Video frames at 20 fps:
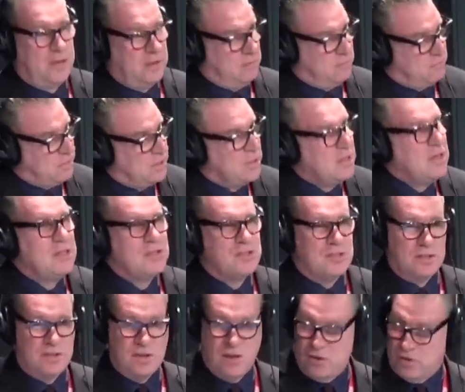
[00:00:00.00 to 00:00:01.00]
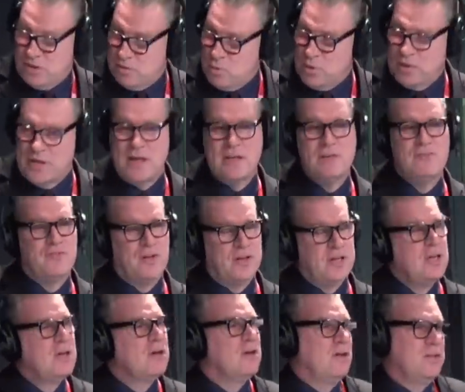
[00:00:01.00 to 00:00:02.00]
okay, fun. So on the one hand,
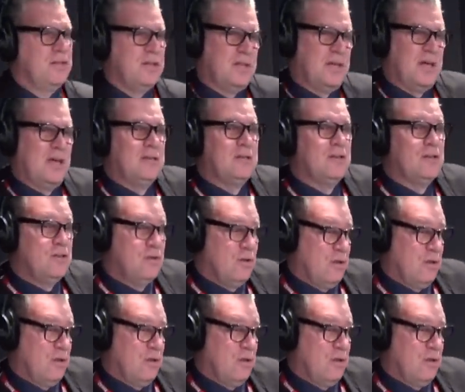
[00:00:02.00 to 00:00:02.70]
funny. On the other hand,